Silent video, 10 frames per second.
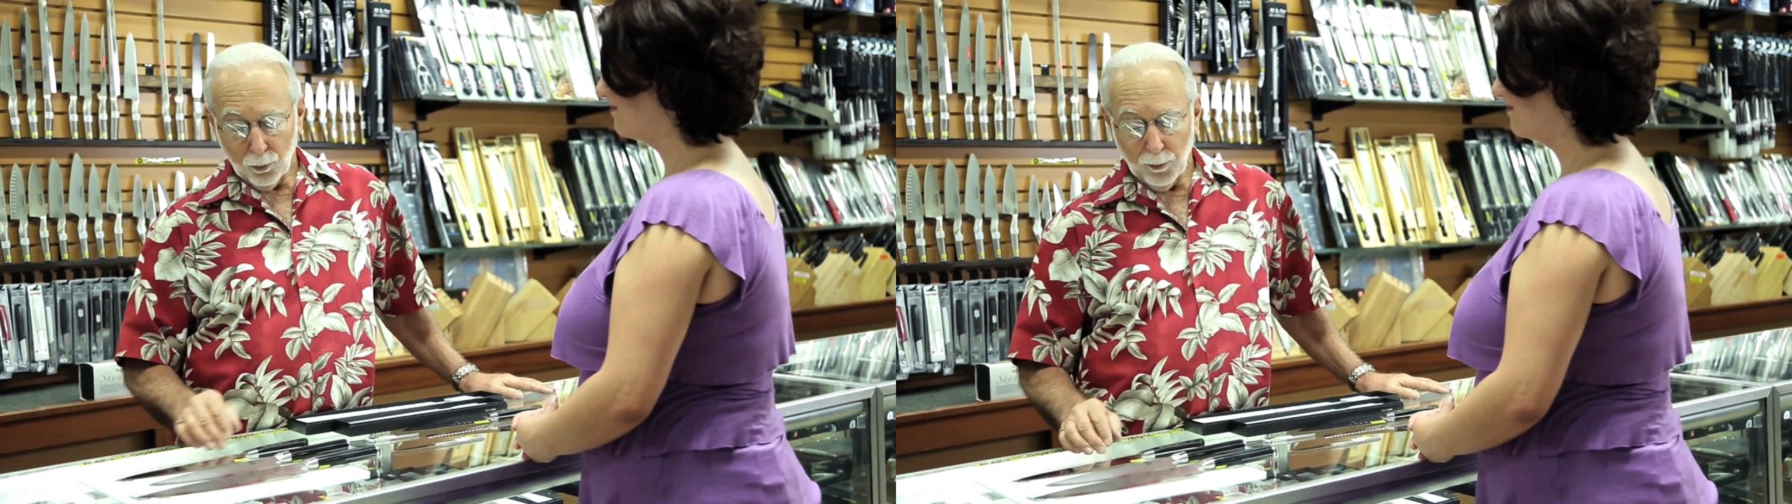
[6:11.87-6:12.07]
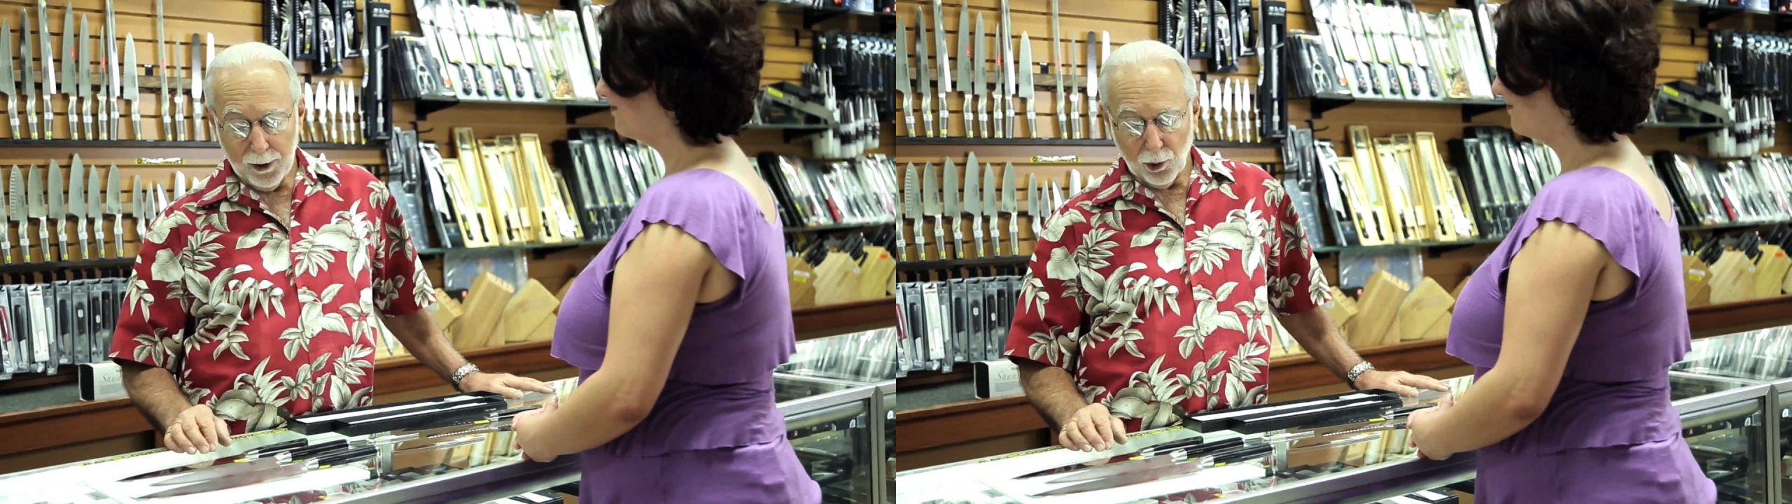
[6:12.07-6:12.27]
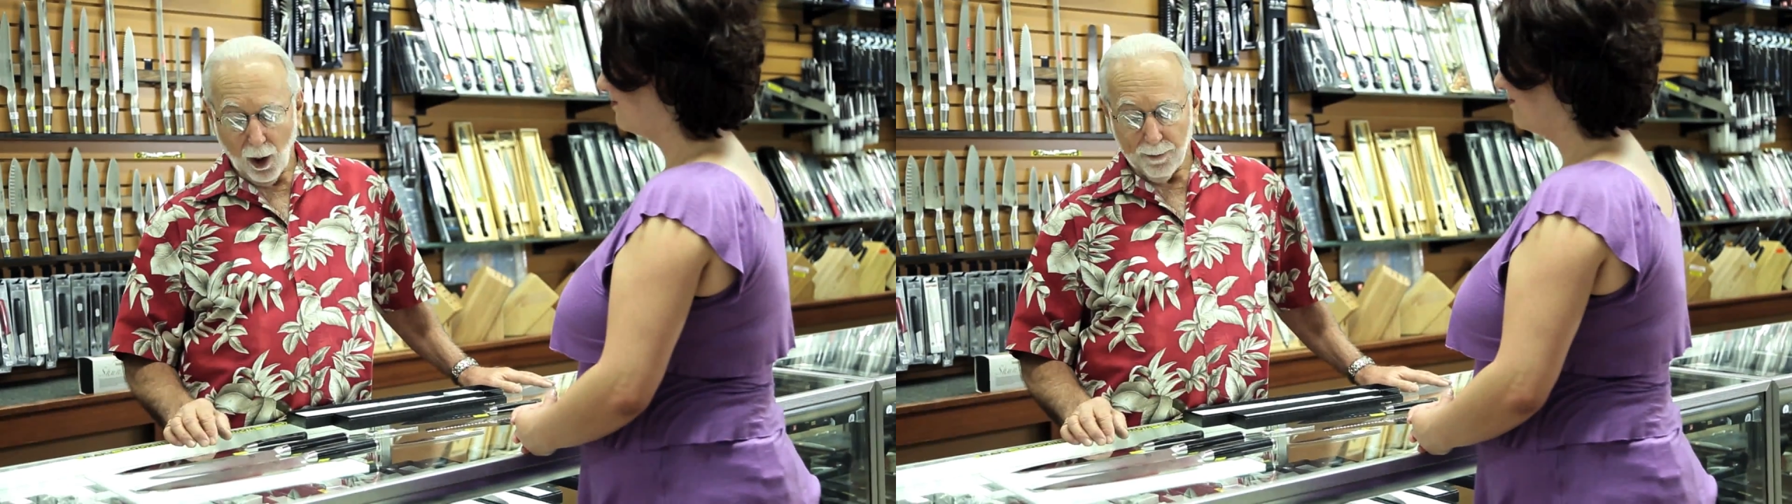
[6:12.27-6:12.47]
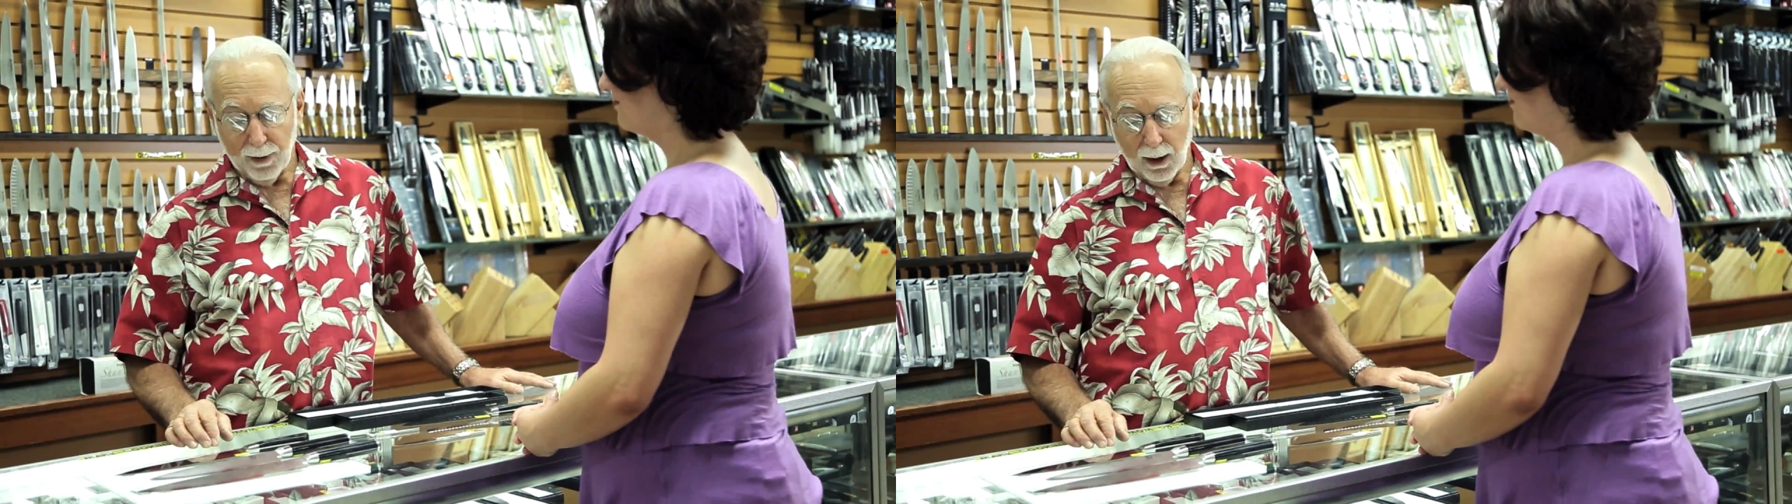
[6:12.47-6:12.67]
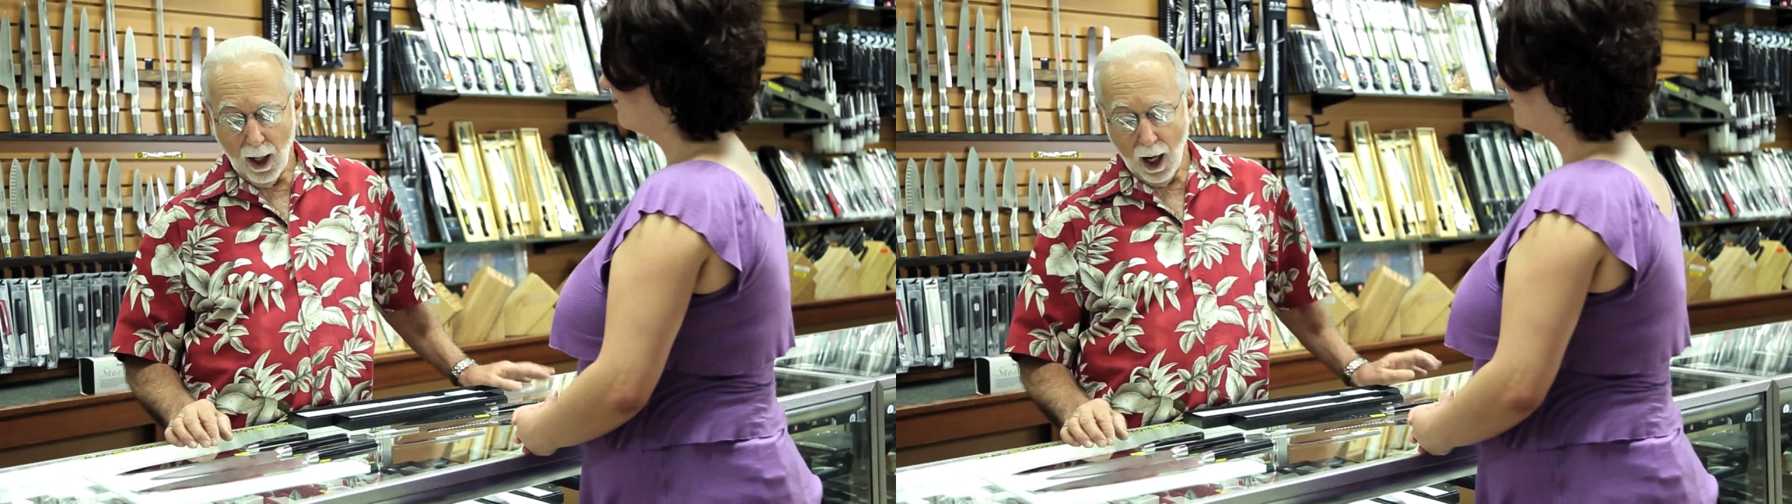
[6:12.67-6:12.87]

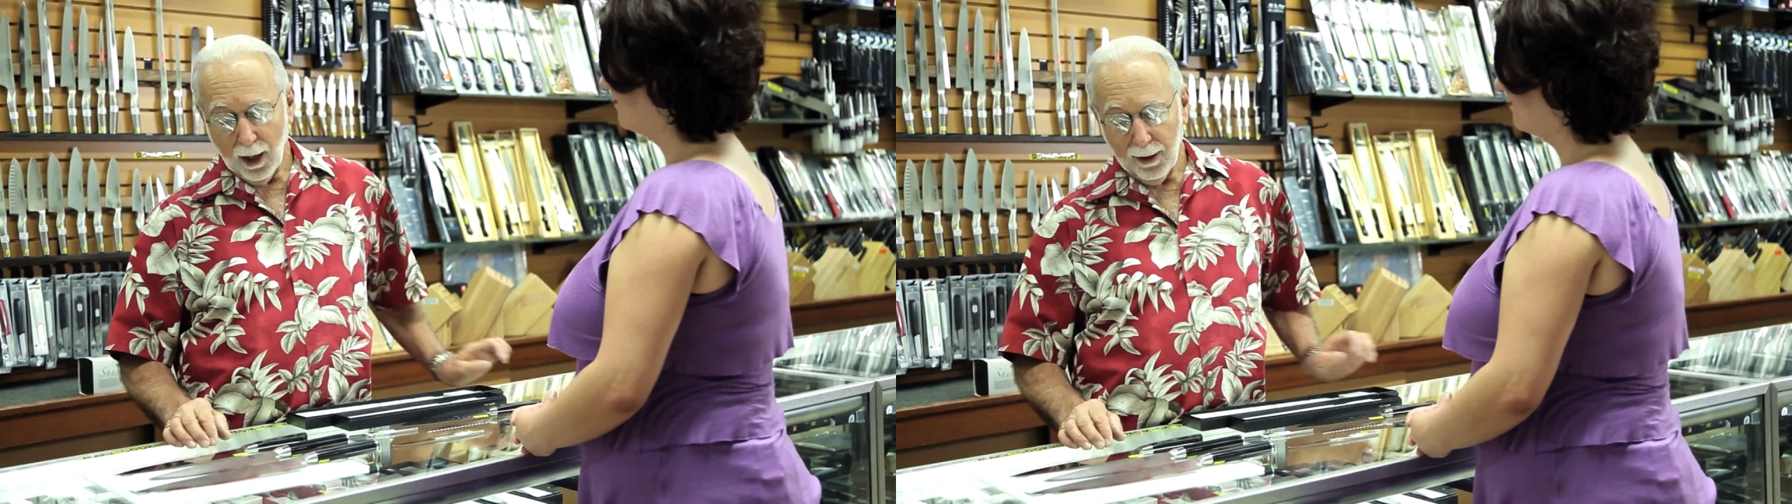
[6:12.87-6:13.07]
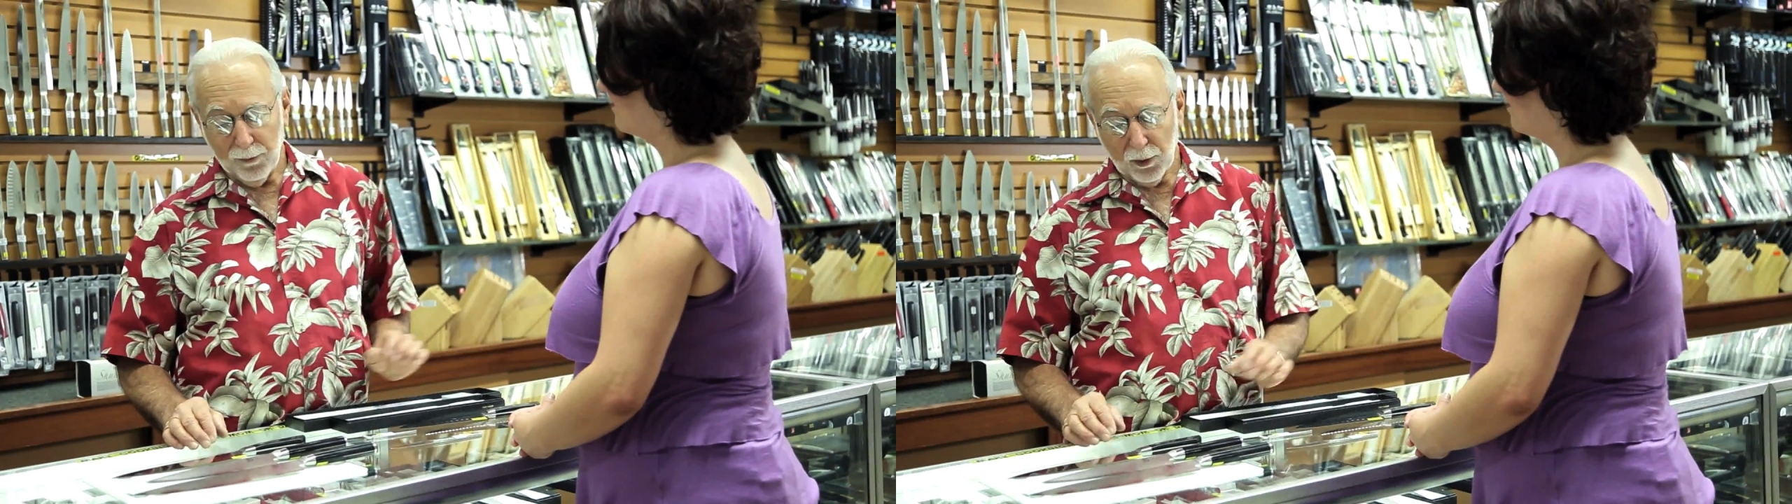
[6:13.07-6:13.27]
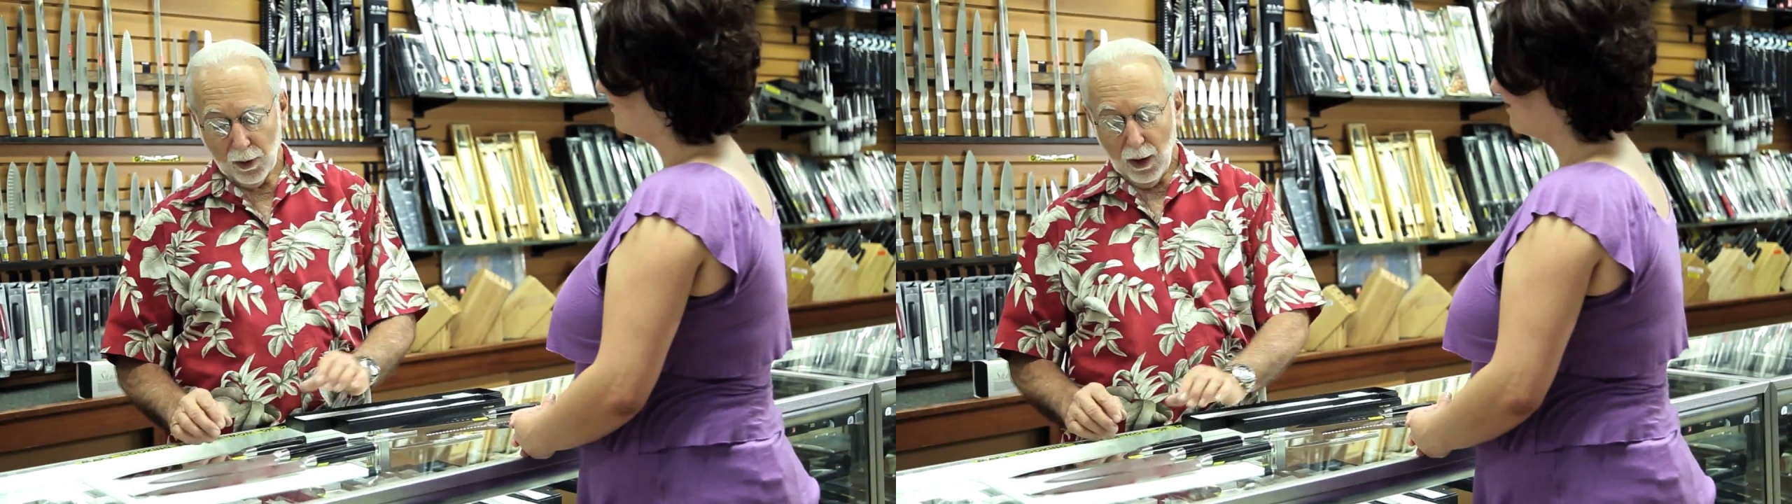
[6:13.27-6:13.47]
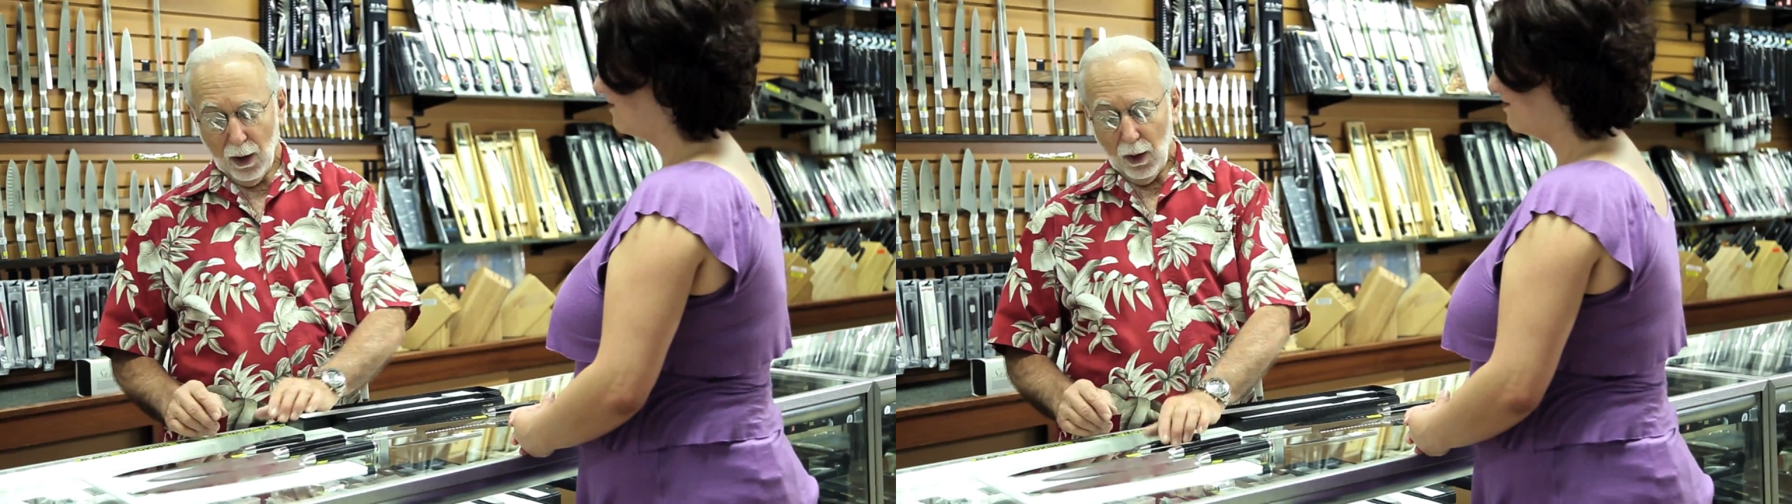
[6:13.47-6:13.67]
resharpen knives,